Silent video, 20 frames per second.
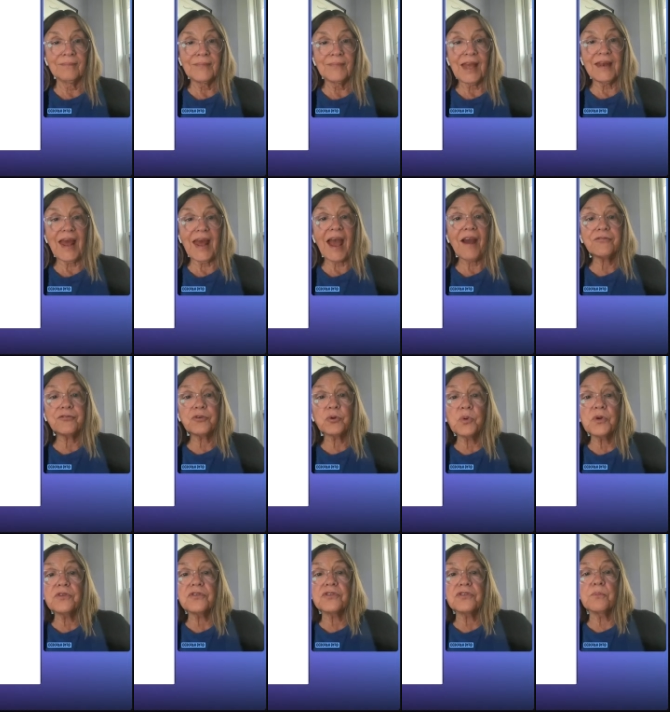And
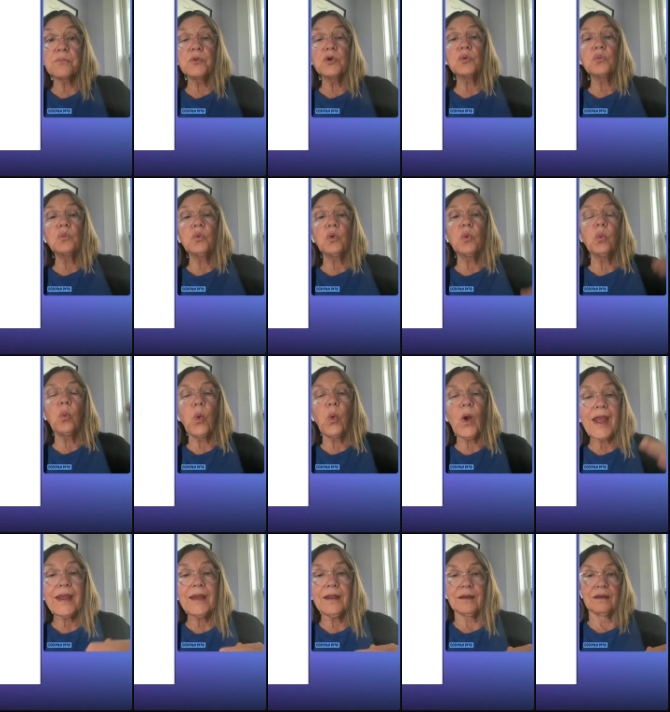afterwards, the moon will
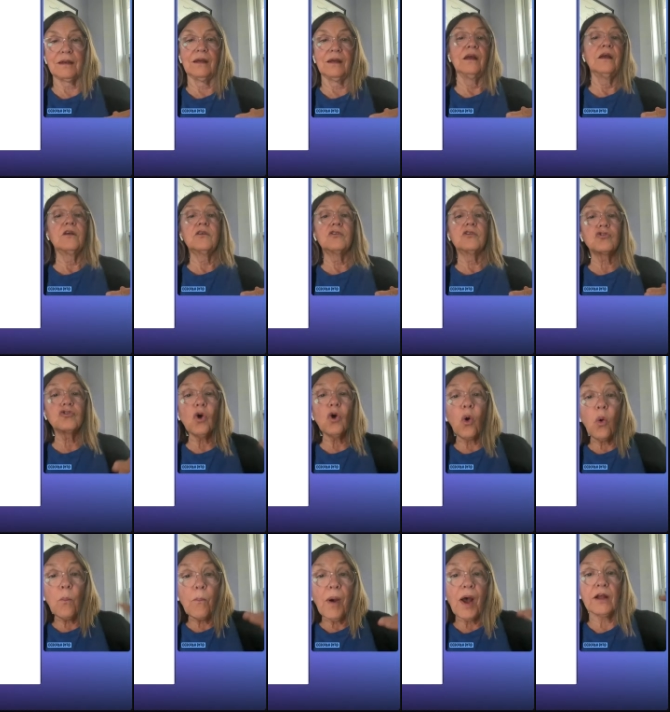wane so
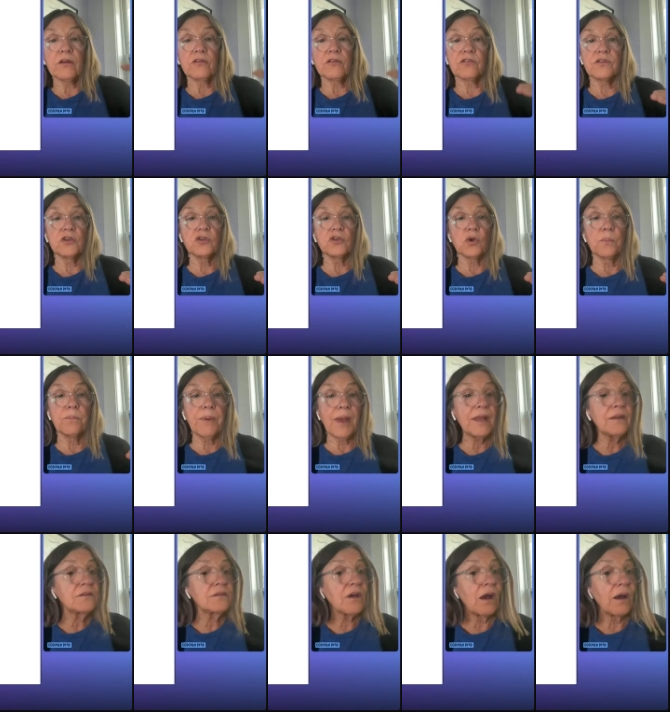much that your
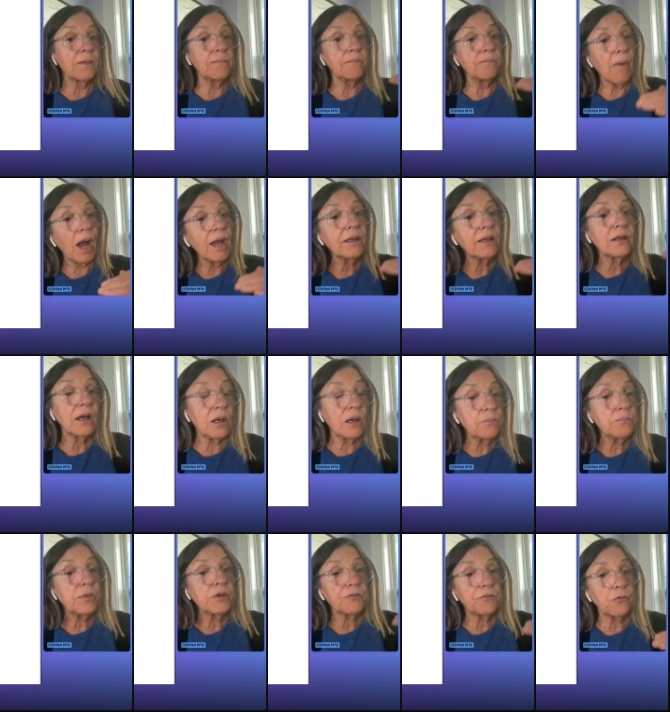bedtime might come
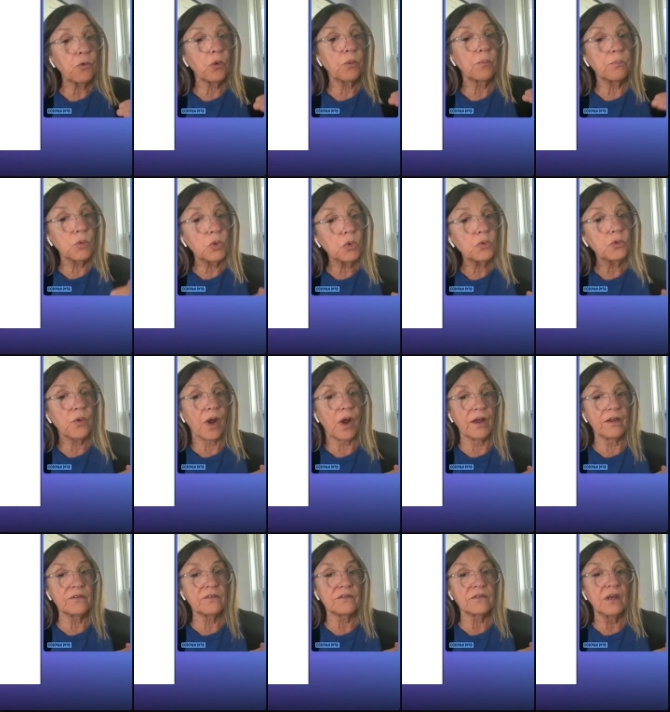before
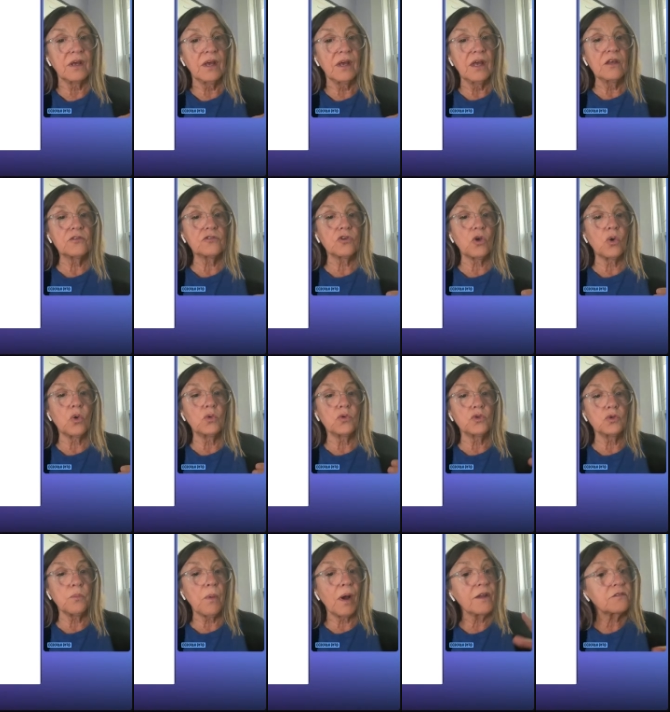moonrise. So you
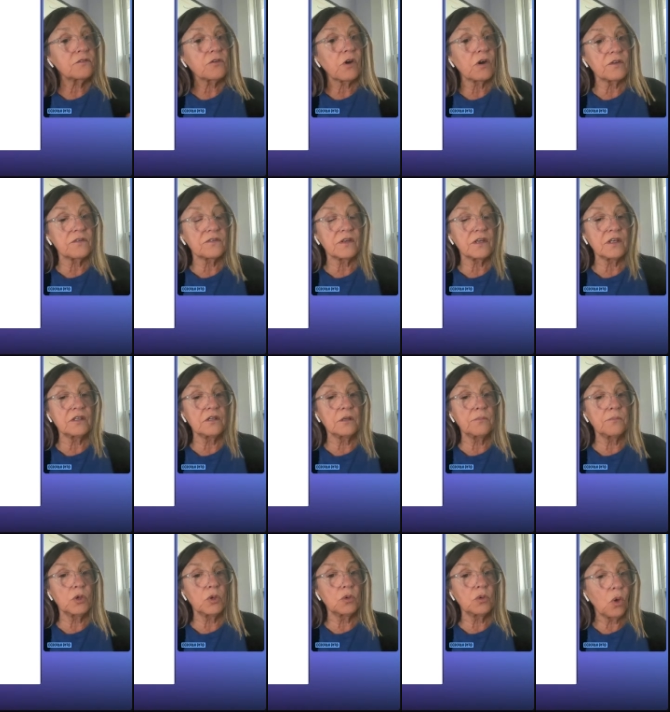might start seeing the
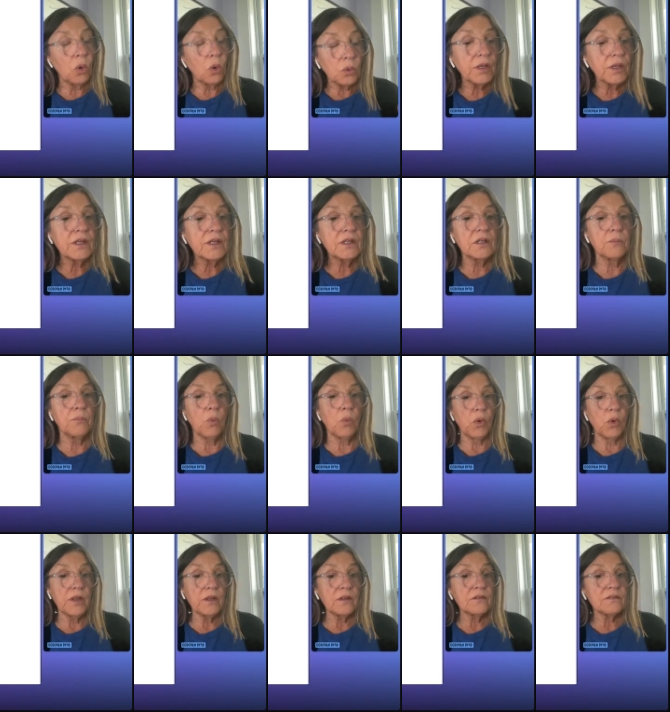moon only in the
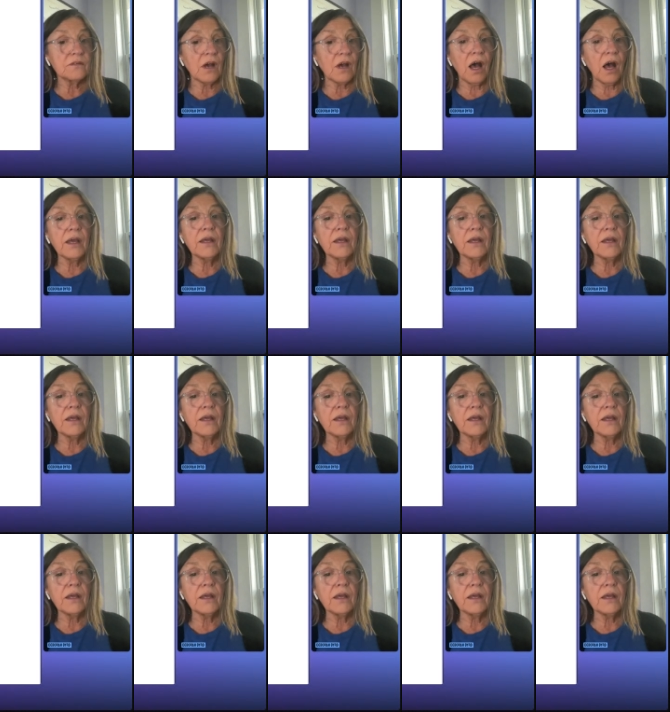morning sky,